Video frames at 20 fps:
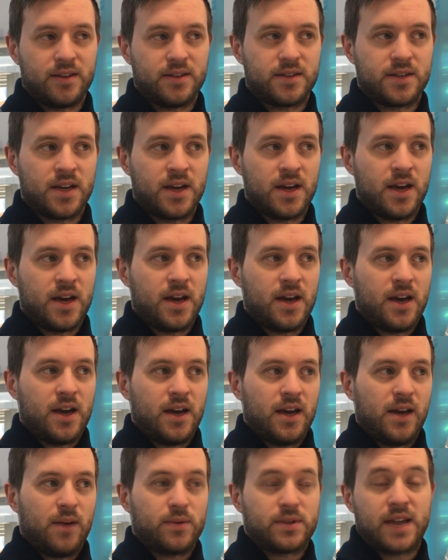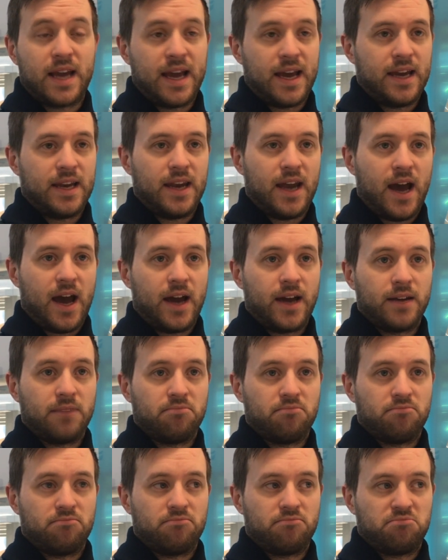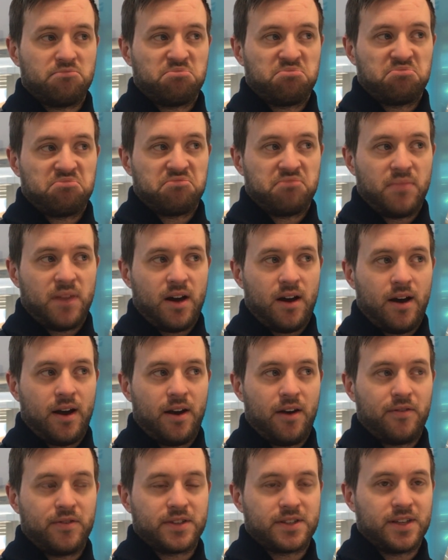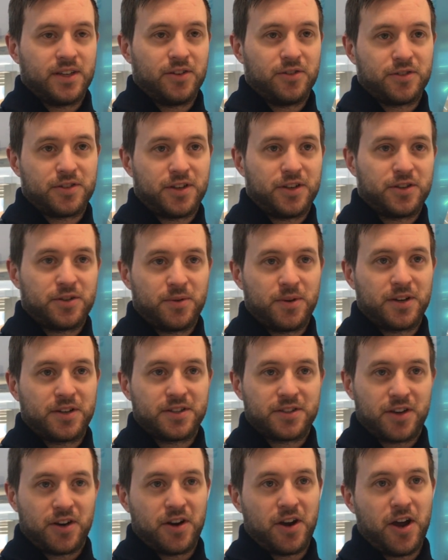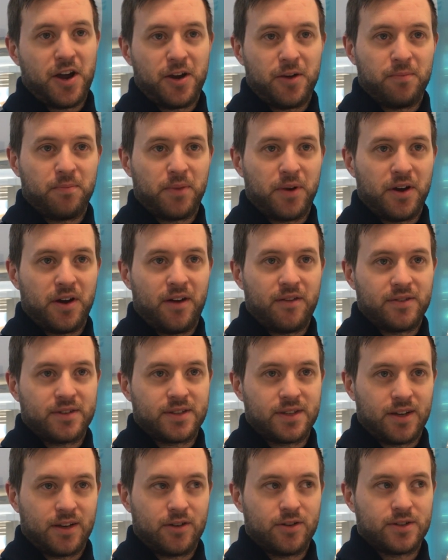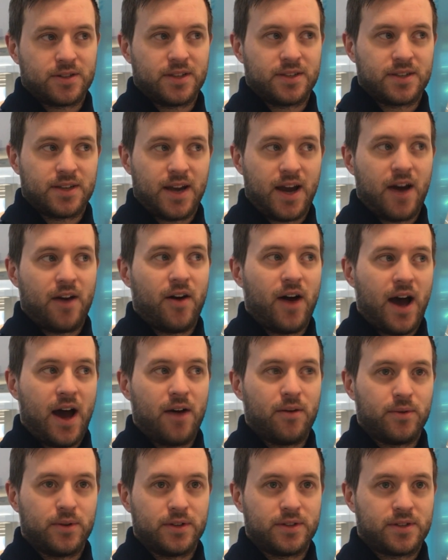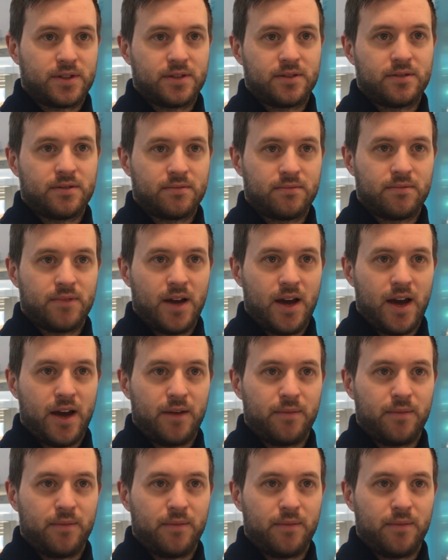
And it was late at night, and obviously your social worker's gone home, but obviously because there's an out-of-hours